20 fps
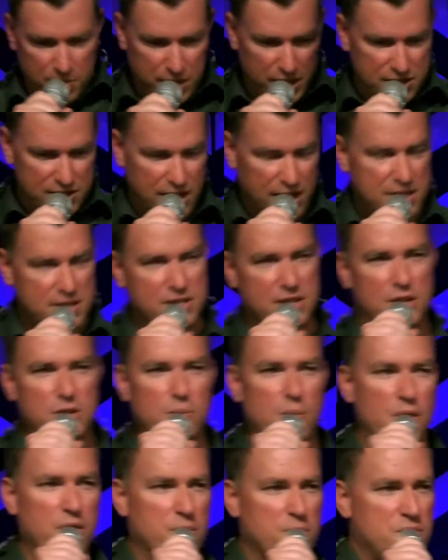big sign says
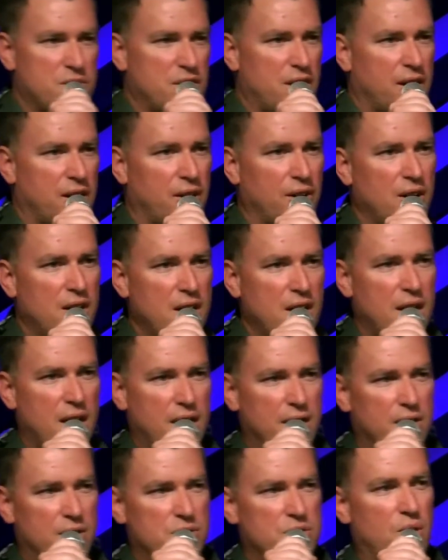welcome center
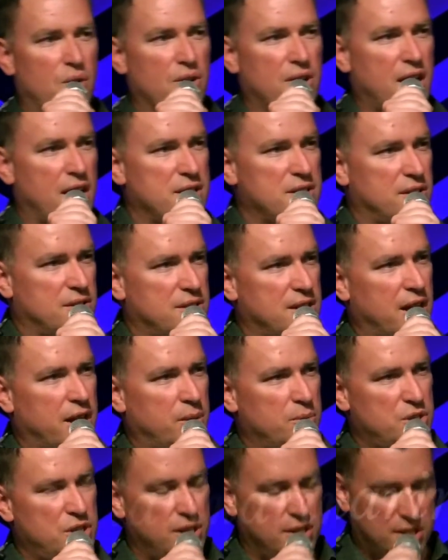and there's all kinds of
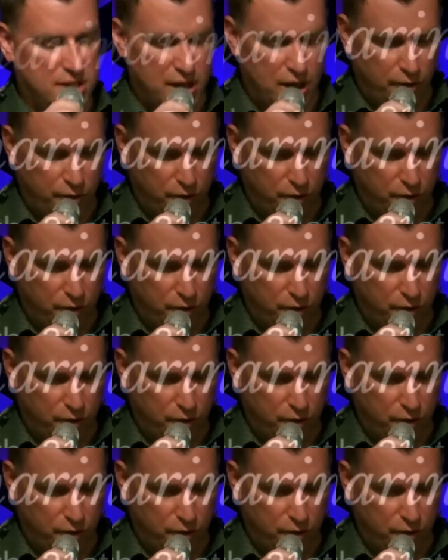sign-up sheets there